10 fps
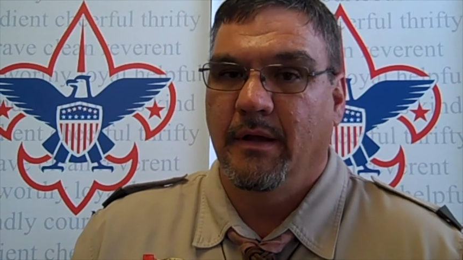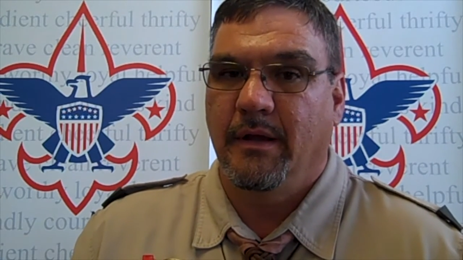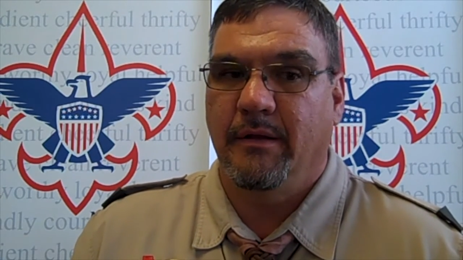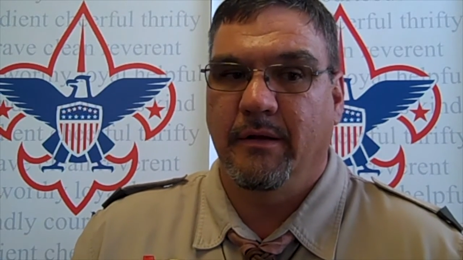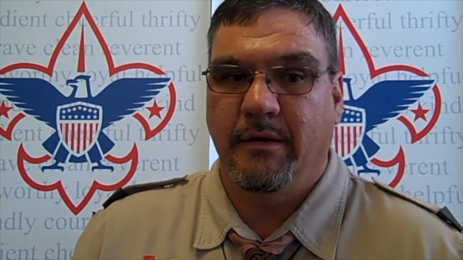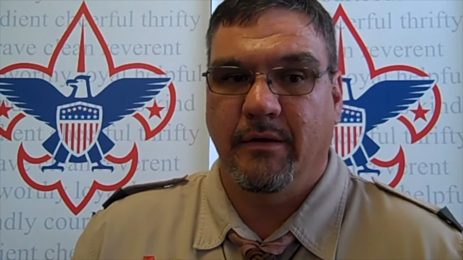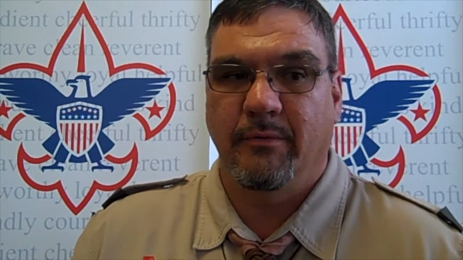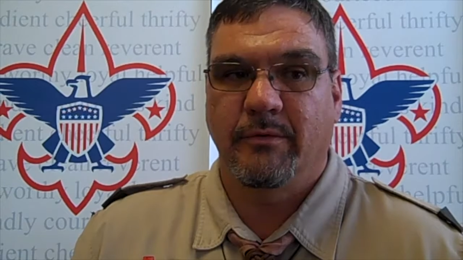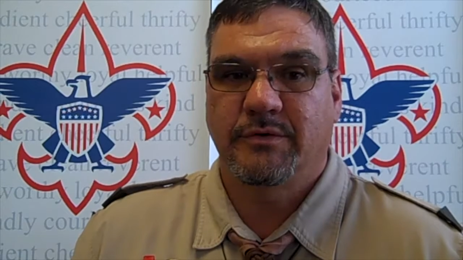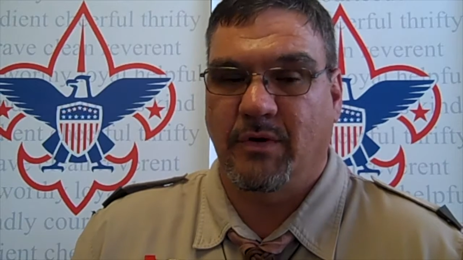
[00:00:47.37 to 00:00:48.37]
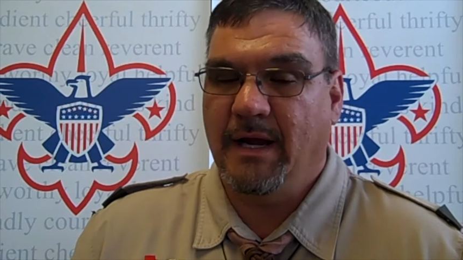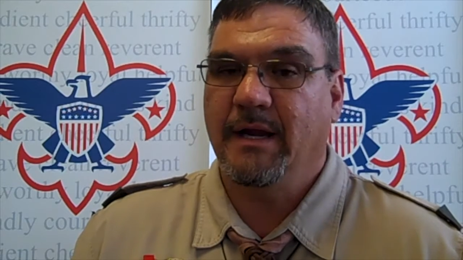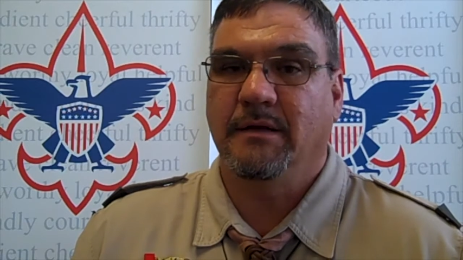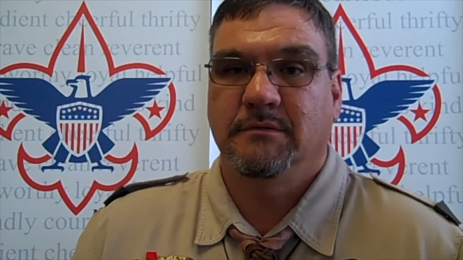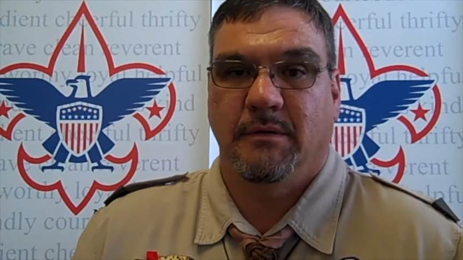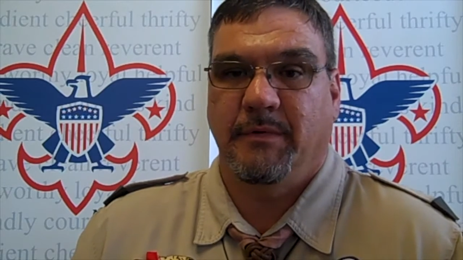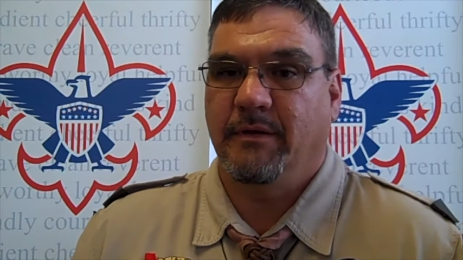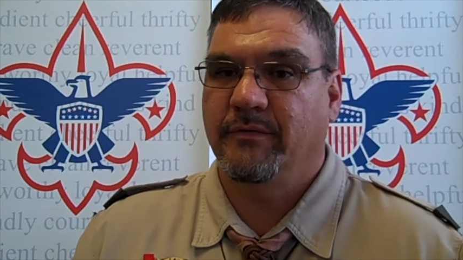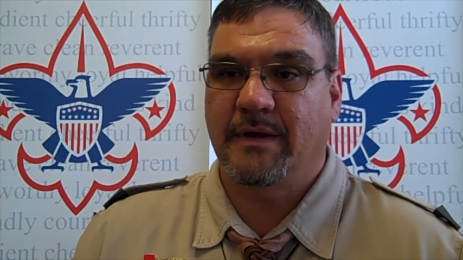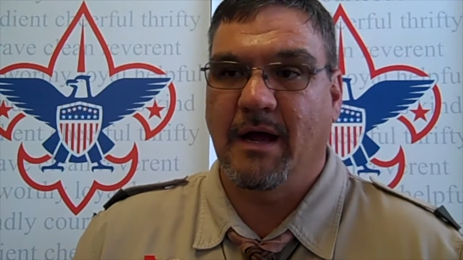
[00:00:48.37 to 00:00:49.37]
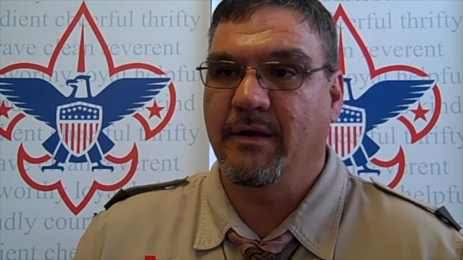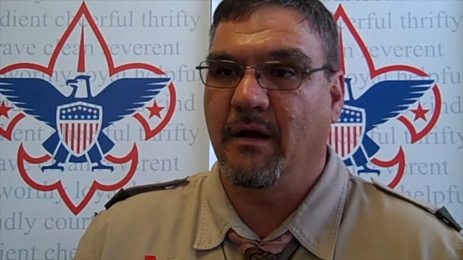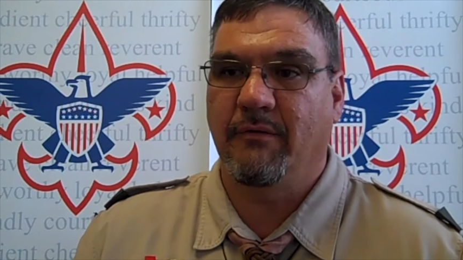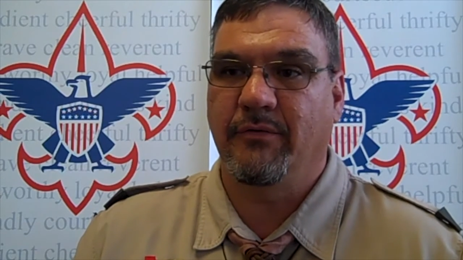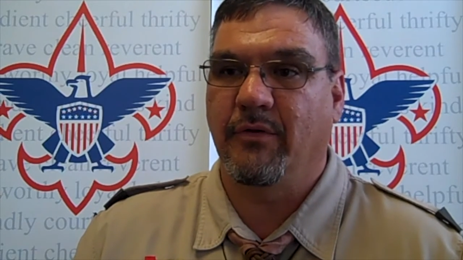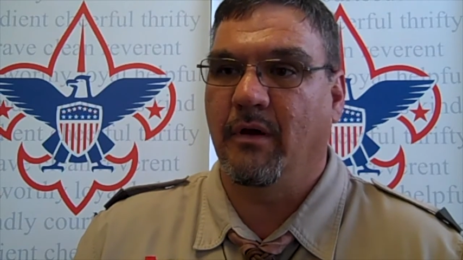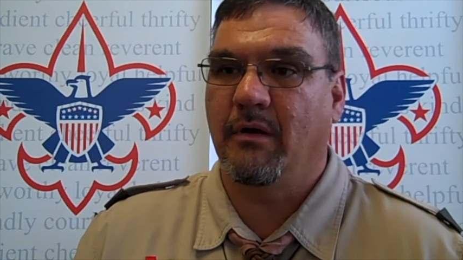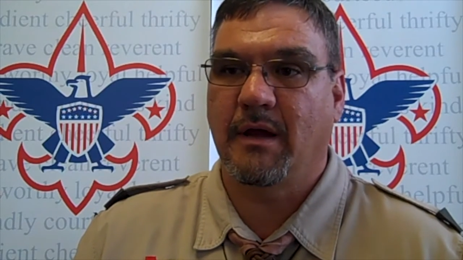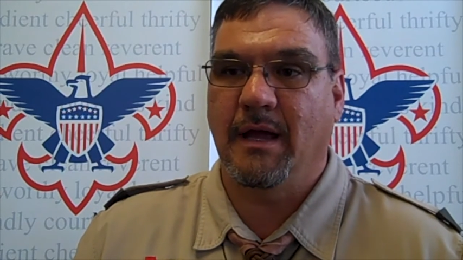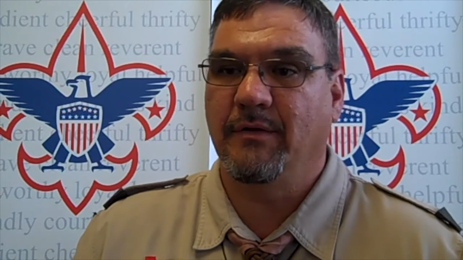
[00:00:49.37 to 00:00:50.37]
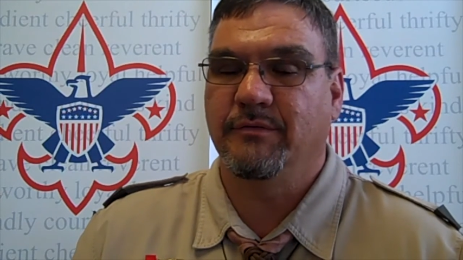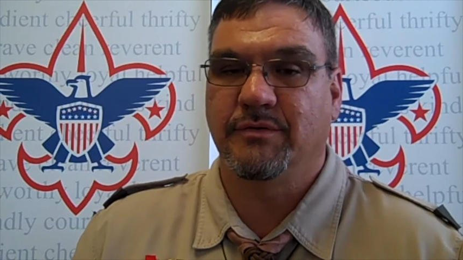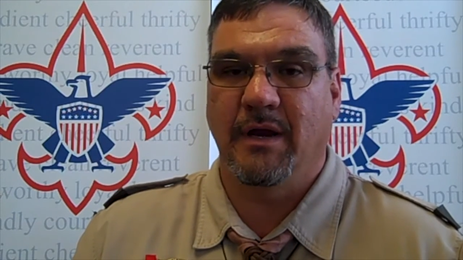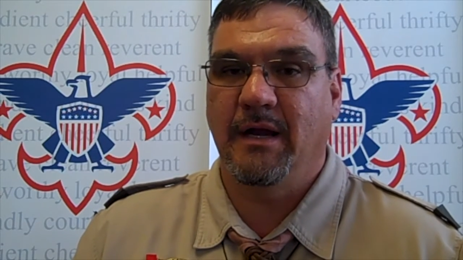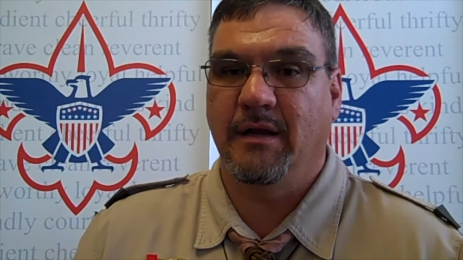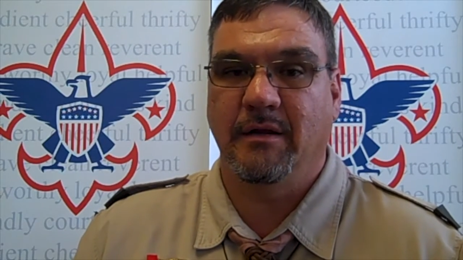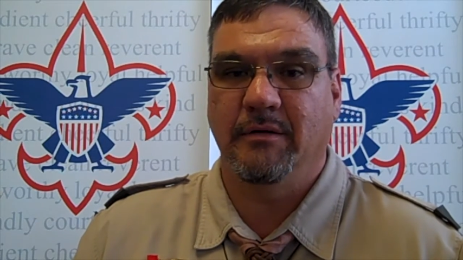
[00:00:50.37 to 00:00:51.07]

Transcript: And then, you know, with training. I mean, scouting offers all kinds of training,